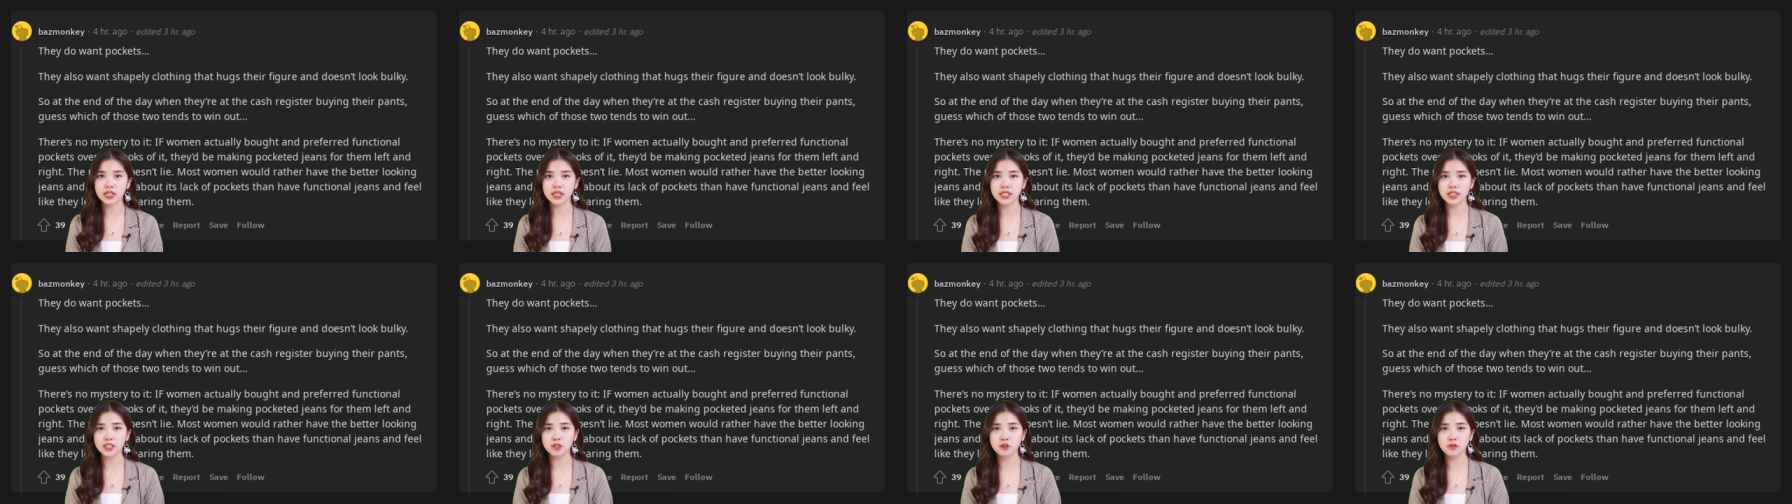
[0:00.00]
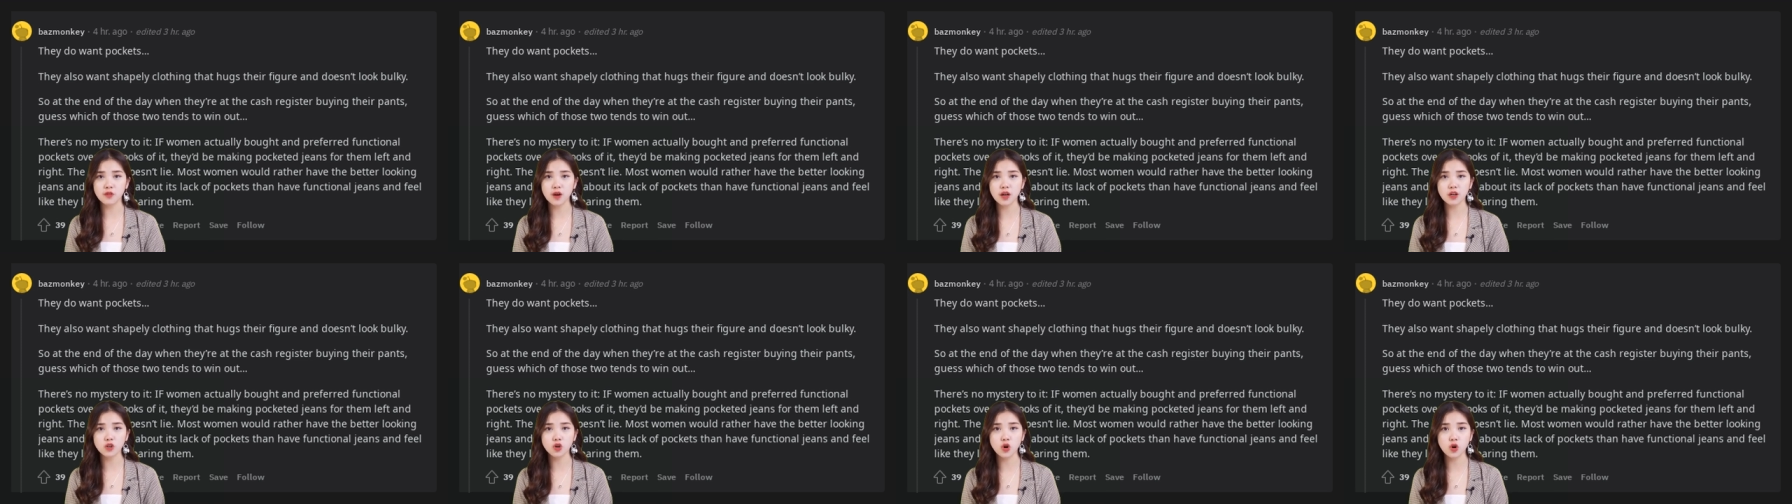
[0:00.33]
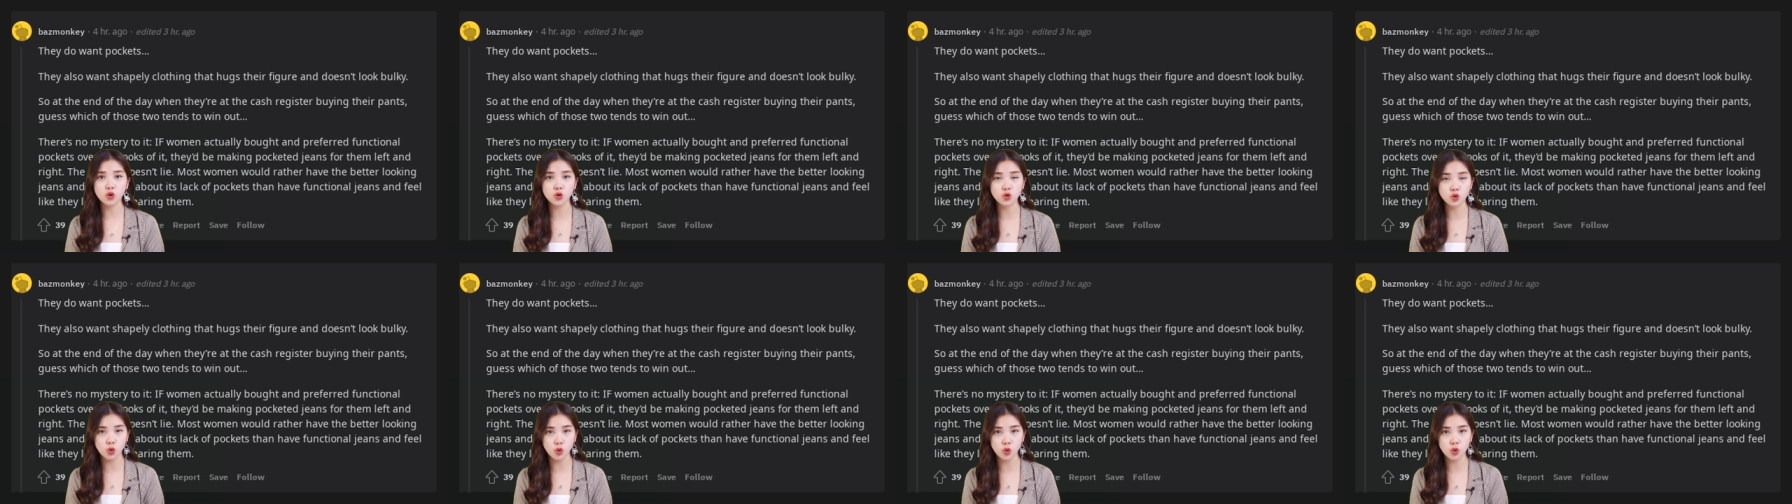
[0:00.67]
cash
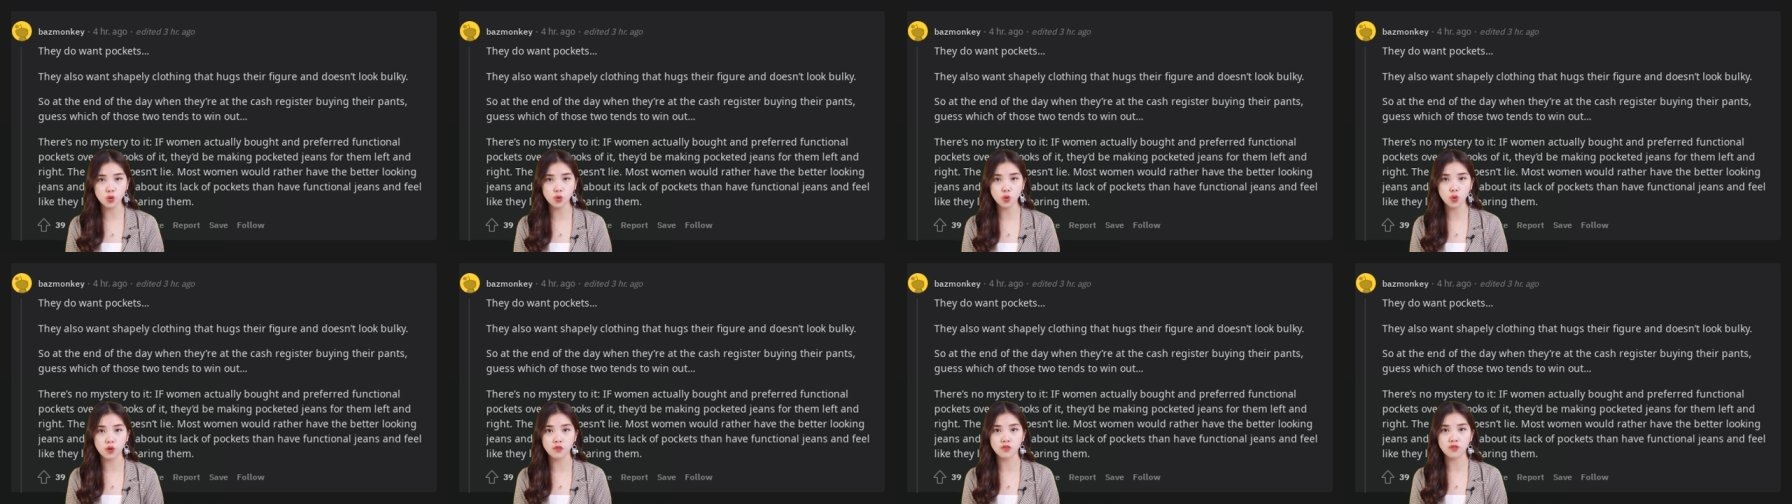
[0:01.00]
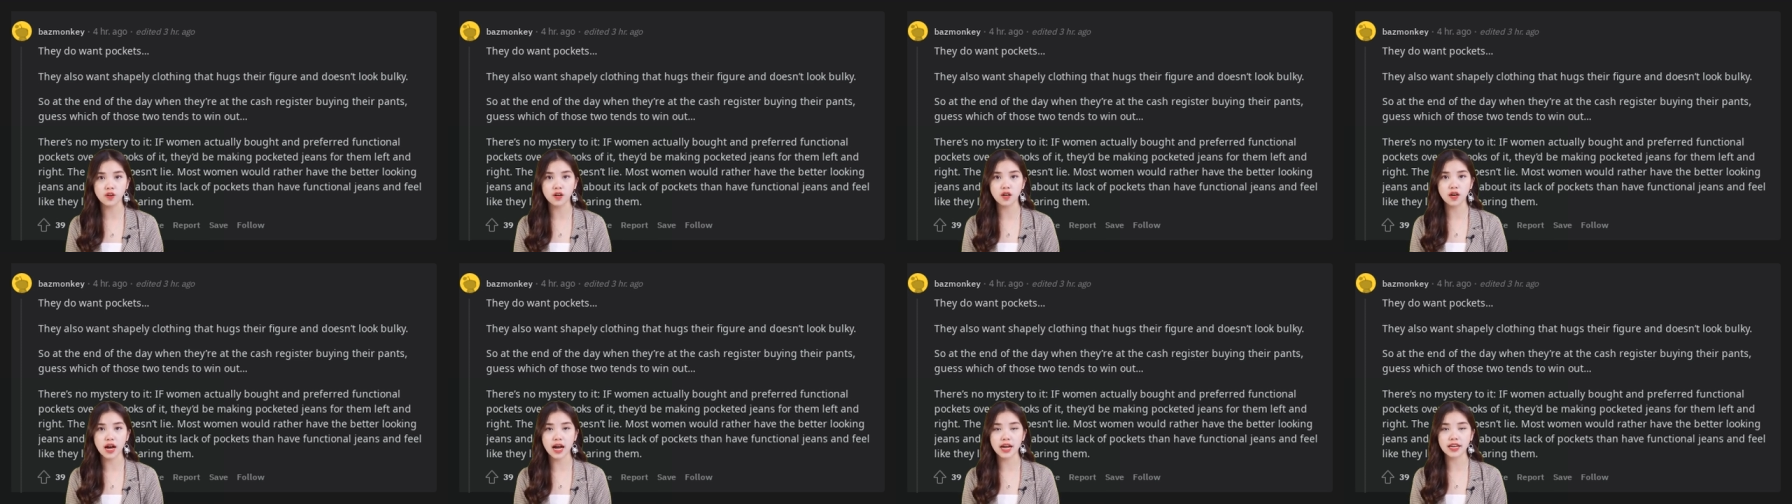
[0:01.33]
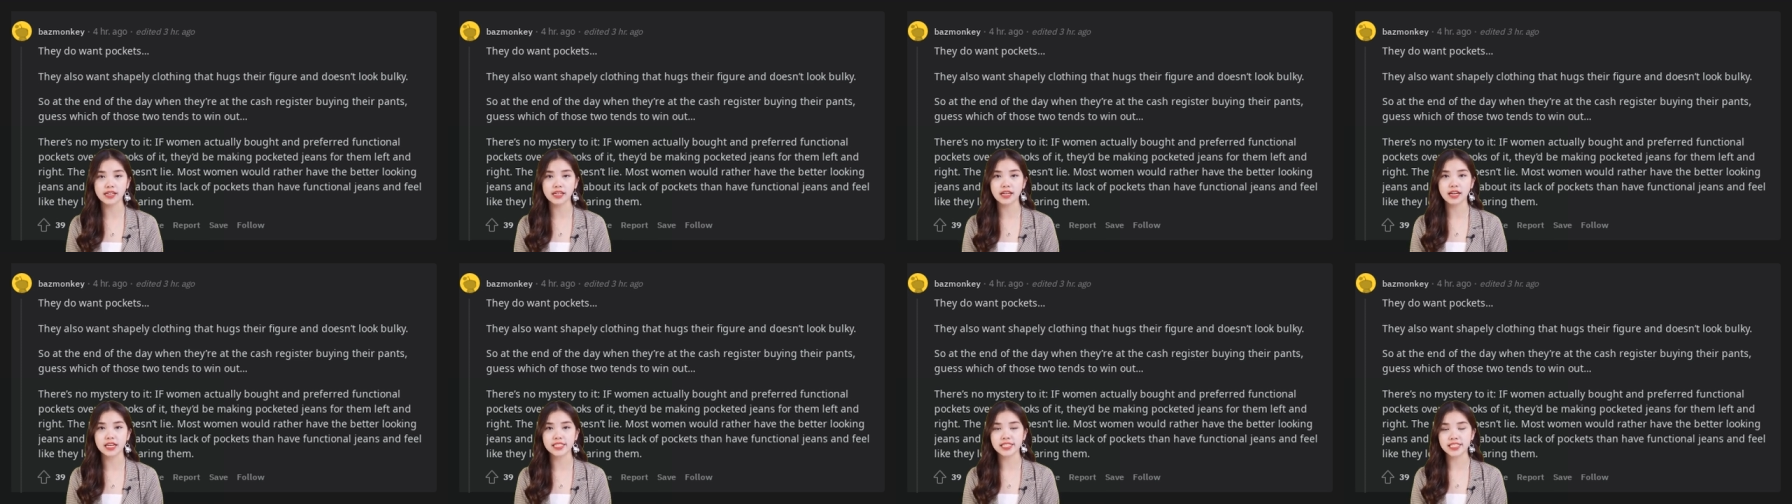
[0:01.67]
register buying their
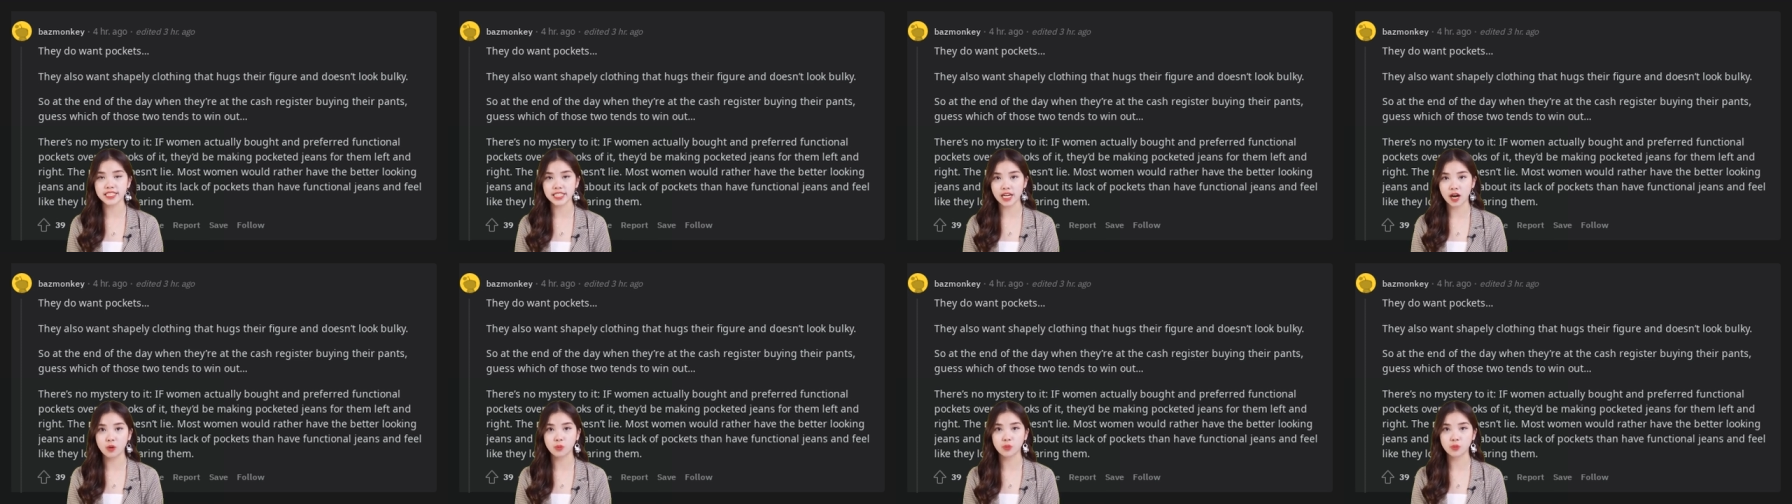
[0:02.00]
pants,